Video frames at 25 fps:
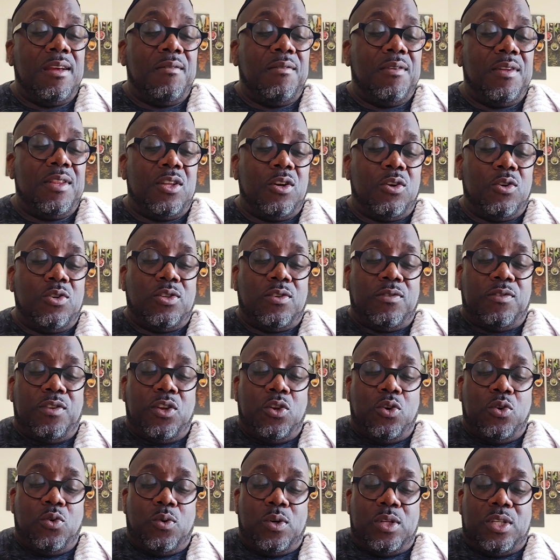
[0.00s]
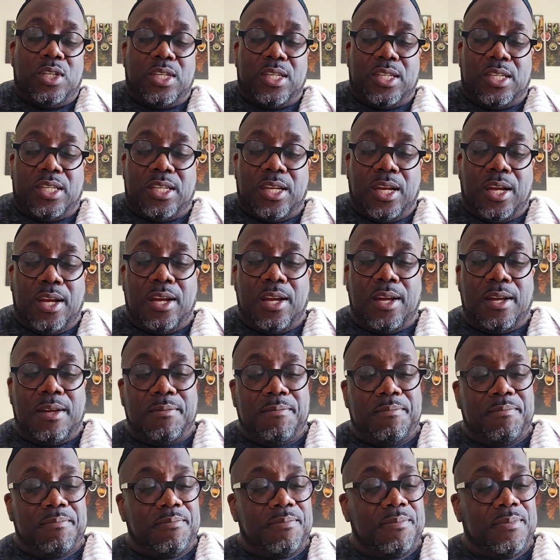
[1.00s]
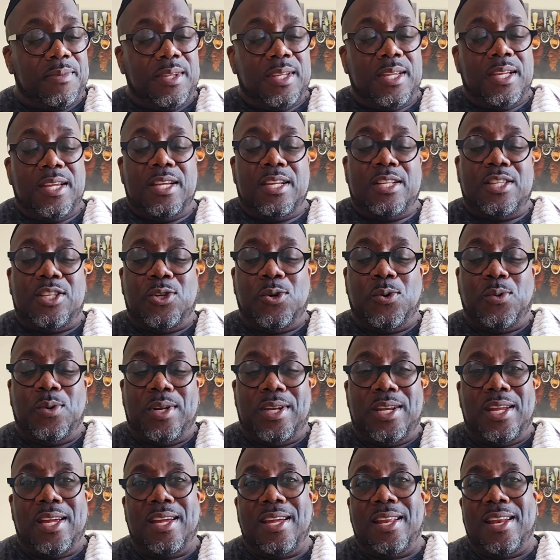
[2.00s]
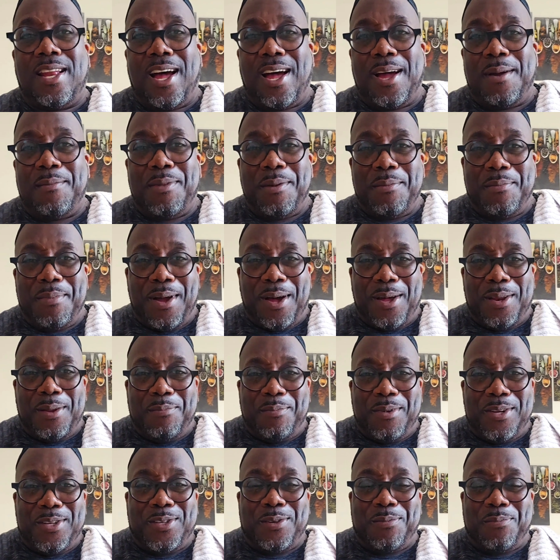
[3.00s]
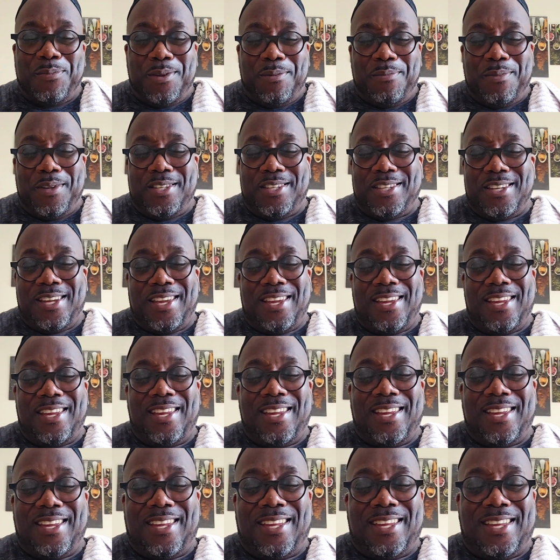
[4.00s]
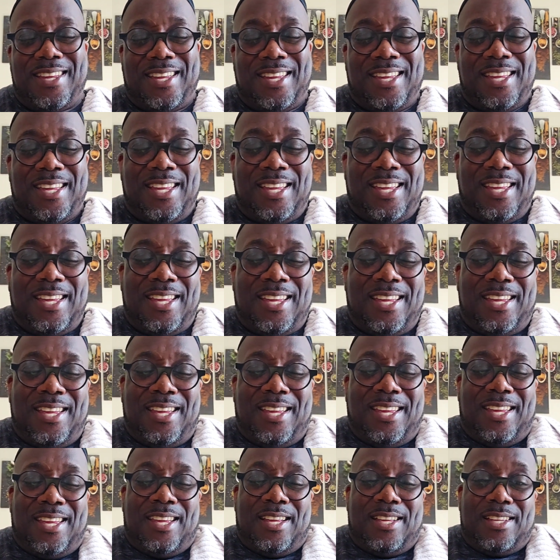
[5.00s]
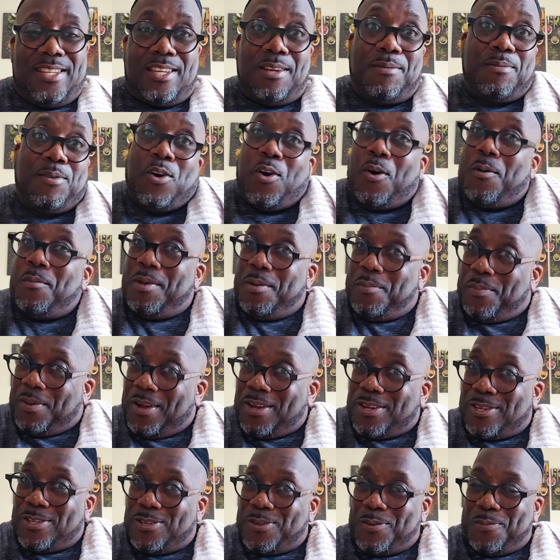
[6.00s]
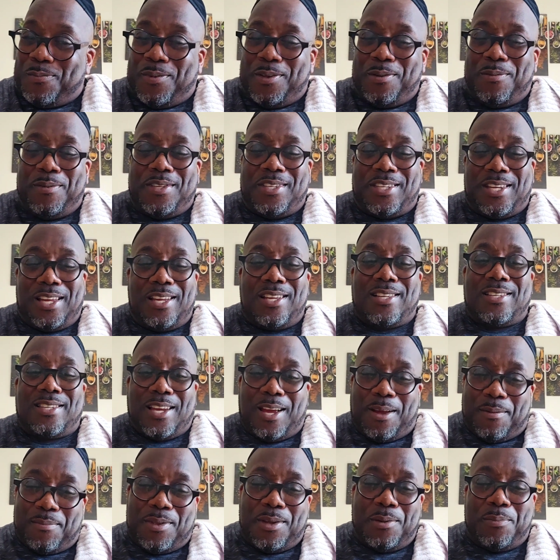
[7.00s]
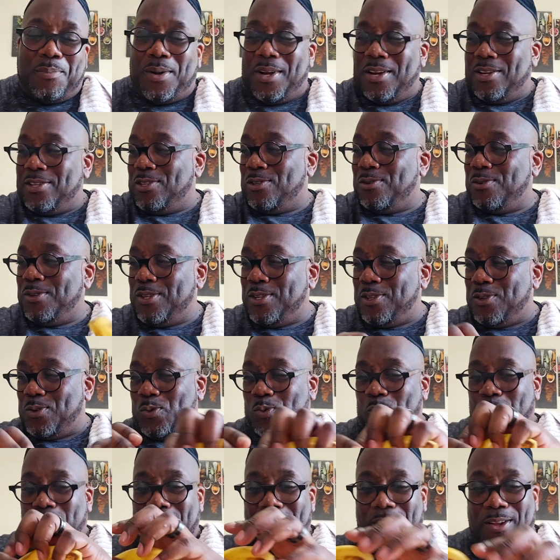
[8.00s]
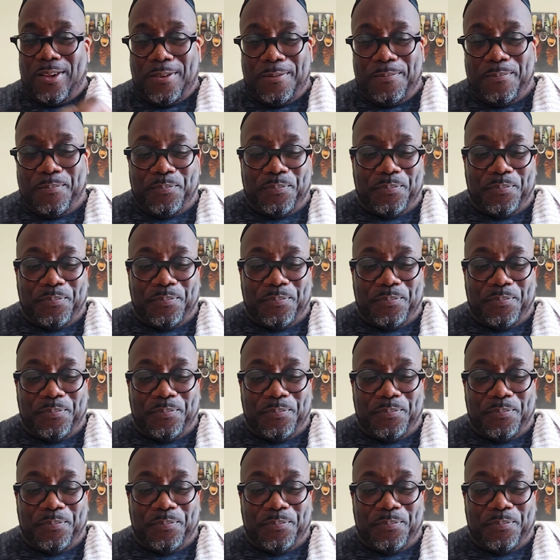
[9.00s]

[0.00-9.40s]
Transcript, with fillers: For those of you who are just uh, tuning in, I'm the Bout It Bishop BBJ. Some call me Apostle BBJ because I'm the apostle as well.